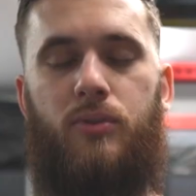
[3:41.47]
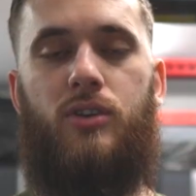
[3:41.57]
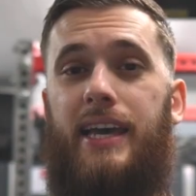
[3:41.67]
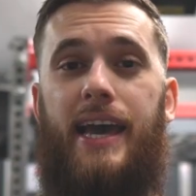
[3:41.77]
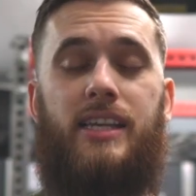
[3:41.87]

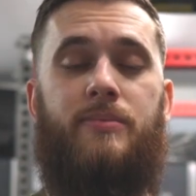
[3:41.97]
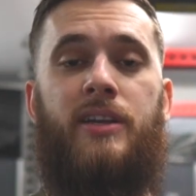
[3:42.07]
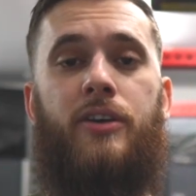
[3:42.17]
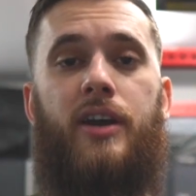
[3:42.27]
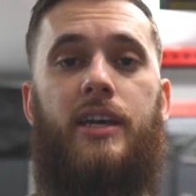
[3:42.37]
point. It has
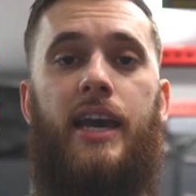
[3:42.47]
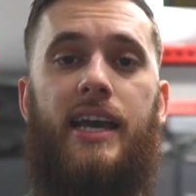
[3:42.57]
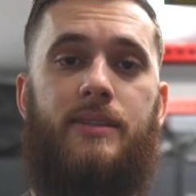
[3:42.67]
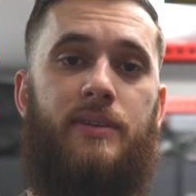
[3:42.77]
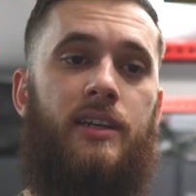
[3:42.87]
been great, it
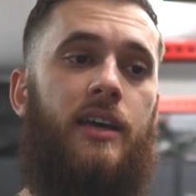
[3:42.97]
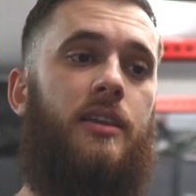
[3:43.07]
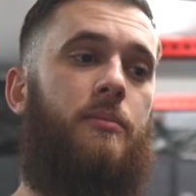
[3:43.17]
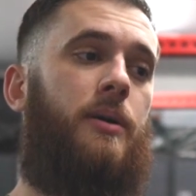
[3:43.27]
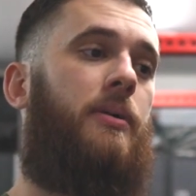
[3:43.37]
has been
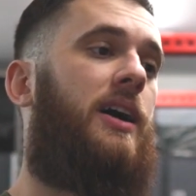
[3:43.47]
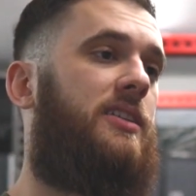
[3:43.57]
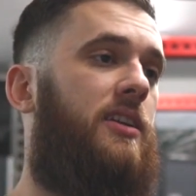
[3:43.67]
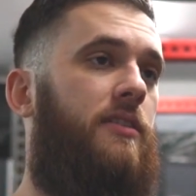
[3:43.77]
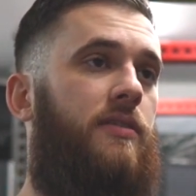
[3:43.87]
nothing but
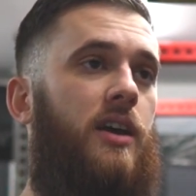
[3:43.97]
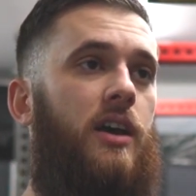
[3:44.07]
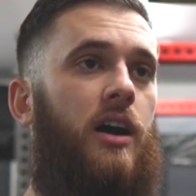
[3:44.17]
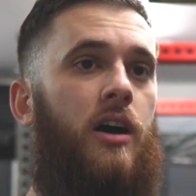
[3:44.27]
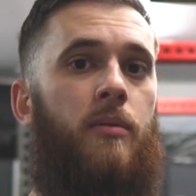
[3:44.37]
positive.
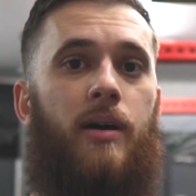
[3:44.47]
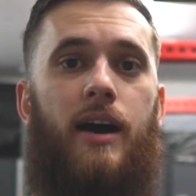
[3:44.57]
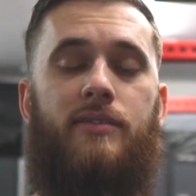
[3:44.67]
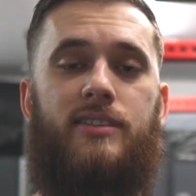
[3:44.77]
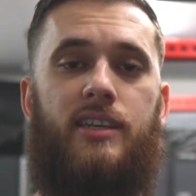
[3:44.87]
Um,
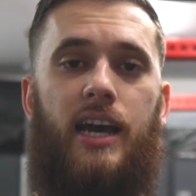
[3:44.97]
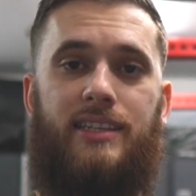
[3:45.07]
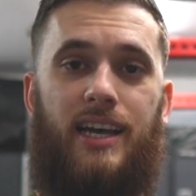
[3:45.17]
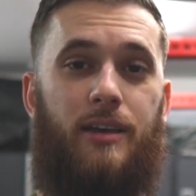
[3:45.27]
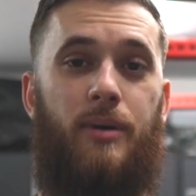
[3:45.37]
obviously, I
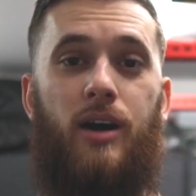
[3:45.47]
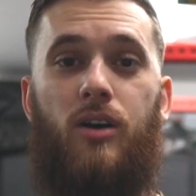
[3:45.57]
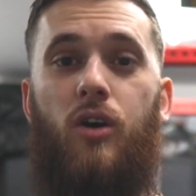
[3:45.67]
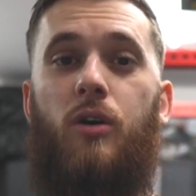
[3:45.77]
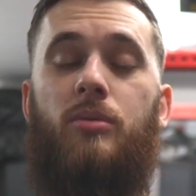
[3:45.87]
talk
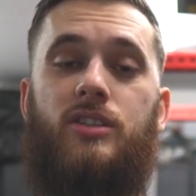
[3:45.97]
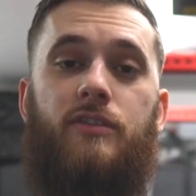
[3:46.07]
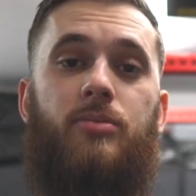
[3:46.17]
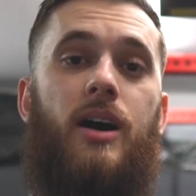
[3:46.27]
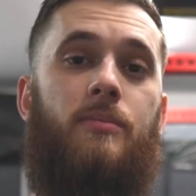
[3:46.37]
about a whole bunch
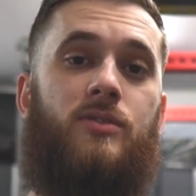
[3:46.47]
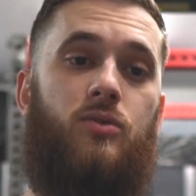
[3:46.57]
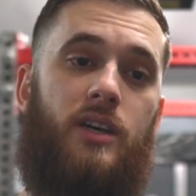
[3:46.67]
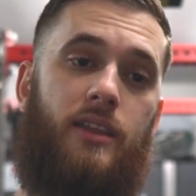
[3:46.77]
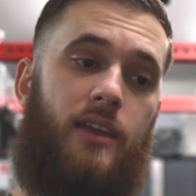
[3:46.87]
of
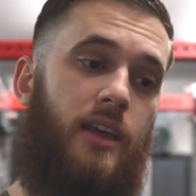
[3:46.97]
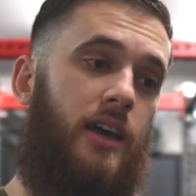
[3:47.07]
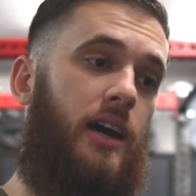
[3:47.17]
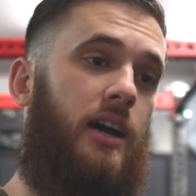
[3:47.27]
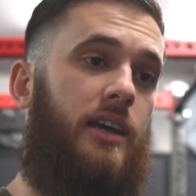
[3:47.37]
problems with
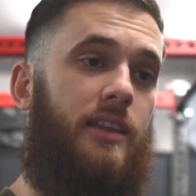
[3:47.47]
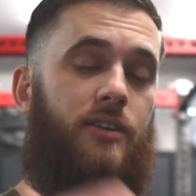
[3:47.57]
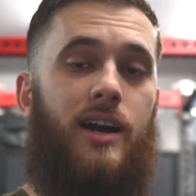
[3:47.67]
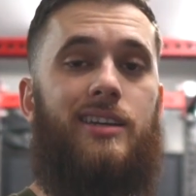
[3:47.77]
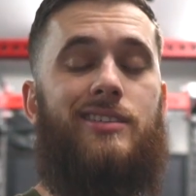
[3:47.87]
uh, the
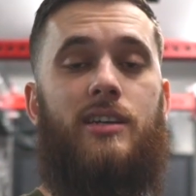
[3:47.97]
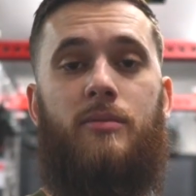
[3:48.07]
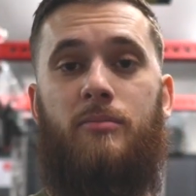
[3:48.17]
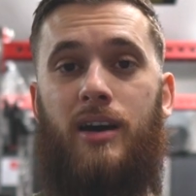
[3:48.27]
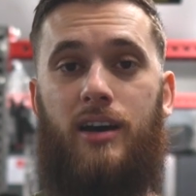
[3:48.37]
garage
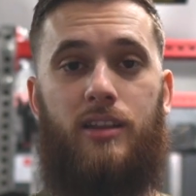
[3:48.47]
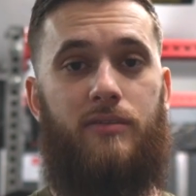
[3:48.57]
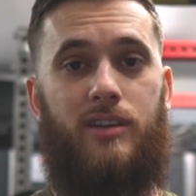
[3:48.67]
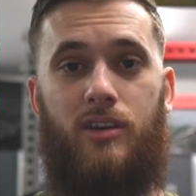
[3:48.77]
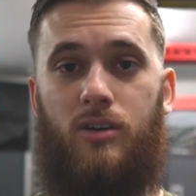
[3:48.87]
gym in my other
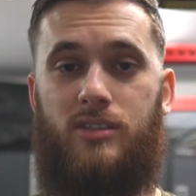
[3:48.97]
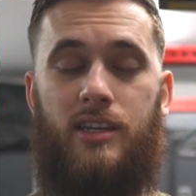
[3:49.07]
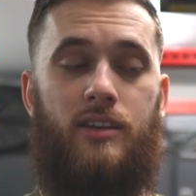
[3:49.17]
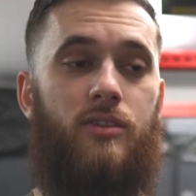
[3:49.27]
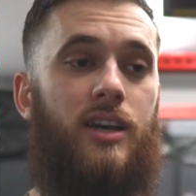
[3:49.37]
videos
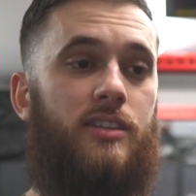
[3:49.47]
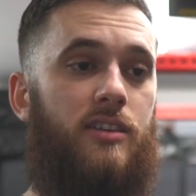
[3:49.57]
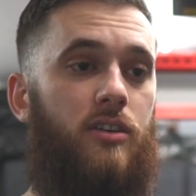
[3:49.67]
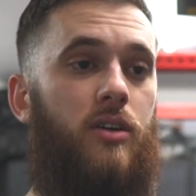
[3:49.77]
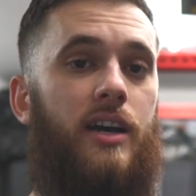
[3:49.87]
and you guys
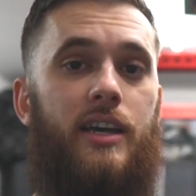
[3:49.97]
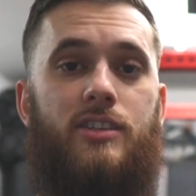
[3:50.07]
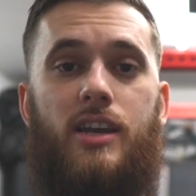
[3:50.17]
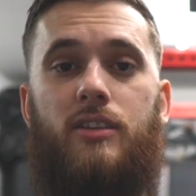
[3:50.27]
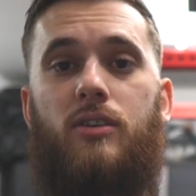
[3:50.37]
can go ahead
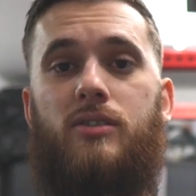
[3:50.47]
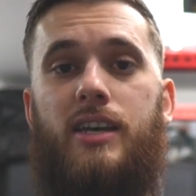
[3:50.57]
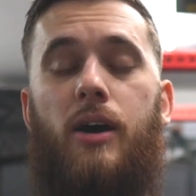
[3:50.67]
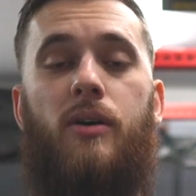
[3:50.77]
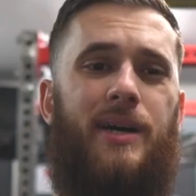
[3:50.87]
check those
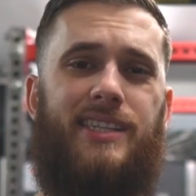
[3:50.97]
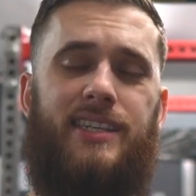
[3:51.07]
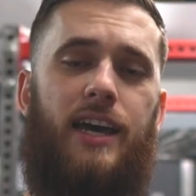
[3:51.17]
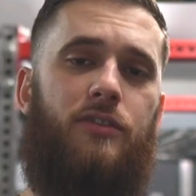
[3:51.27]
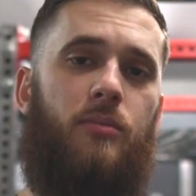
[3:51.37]
out but
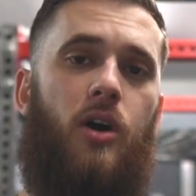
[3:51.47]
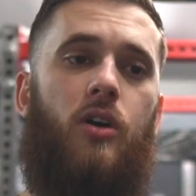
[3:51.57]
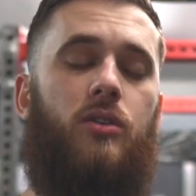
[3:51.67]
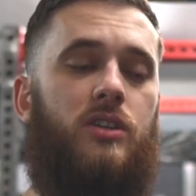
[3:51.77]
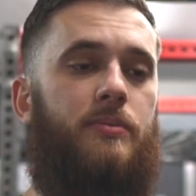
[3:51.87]
aside from
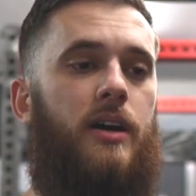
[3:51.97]
all those